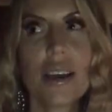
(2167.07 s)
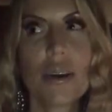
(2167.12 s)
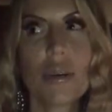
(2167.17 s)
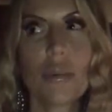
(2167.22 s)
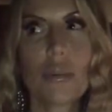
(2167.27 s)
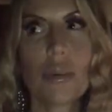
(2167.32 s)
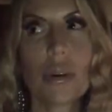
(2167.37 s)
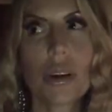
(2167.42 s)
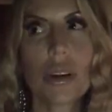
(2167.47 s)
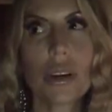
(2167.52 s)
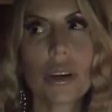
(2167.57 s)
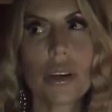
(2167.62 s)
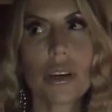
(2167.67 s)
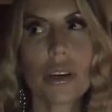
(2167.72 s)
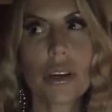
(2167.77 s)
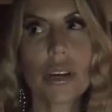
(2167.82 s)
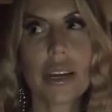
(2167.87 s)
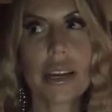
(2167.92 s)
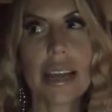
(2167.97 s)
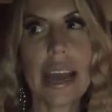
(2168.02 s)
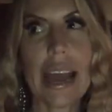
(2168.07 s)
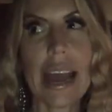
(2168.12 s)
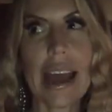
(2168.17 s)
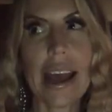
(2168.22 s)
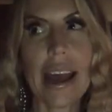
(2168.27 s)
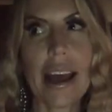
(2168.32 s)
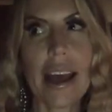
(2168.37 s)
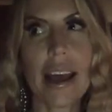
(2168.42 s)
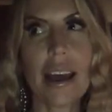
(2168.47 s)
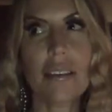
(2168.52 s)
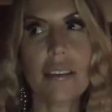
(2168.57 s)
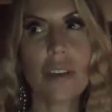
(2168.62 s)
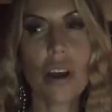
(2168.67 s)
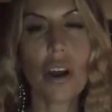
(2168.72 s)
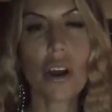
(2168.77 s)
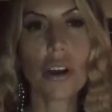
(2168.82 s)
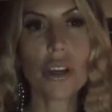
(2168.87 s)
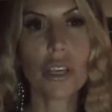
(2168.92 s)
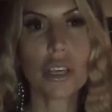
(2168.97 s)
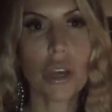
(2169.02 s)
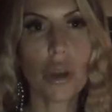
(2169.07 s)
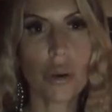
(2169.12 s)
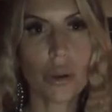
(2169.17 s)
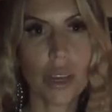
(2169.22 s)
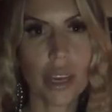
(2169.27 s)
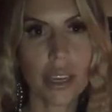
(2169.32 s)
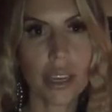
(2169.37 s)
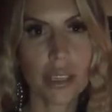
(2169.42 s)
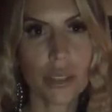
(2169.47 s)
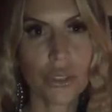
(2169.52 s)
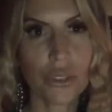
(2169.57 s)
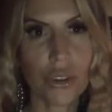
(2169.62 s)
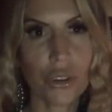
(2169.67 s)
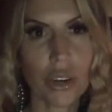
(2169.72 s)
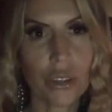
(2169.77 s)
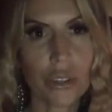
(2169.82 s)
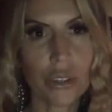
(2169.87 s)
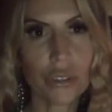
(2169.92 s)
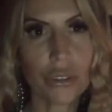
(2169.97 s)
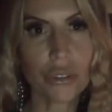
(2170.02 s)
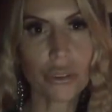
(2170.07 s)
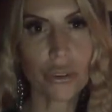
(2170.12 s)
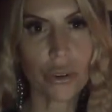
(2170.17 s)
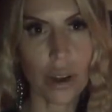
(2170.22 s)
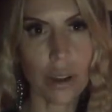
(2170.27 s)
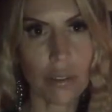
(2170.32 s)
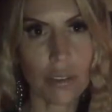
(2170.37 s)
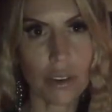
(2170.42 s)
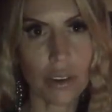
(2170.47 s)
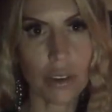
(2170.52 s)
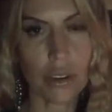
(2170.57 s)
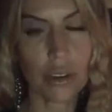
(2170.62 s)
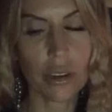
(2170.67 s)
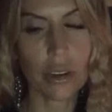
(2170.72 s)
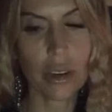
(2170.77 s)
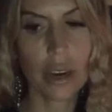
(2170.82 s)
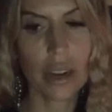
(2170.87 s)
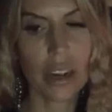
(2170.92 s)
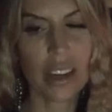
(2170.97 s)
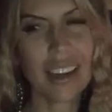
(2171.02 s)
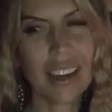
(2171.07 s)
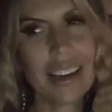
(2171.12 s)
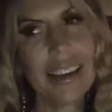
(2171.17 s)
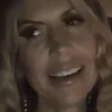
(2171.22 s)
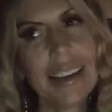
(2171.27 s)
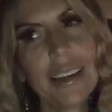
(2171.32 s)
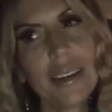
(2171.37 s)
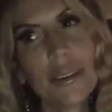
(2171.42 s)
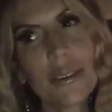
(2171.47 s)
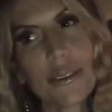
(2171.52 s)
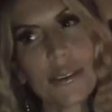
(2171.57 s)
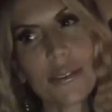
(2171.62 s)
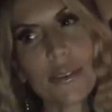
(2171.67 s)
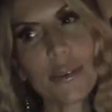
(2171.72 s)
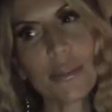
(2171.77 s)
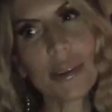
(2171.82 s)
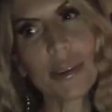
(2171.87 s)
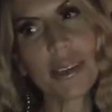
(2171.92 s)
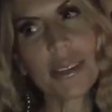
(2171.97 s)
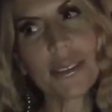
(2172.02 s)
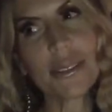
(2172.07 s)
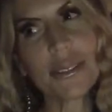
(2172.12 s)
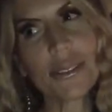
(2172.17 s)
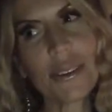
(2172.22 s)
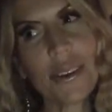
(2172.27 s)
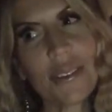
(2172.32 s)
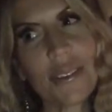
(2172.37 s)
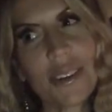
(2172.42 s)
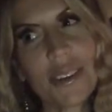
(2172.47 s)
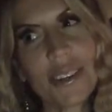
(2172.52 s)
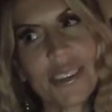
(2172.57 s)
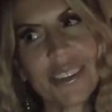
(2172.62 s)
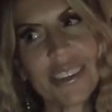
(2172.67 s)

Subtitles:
We're going to have our yoga instructor, Trevor. I don't know if I'm going to use Trevor.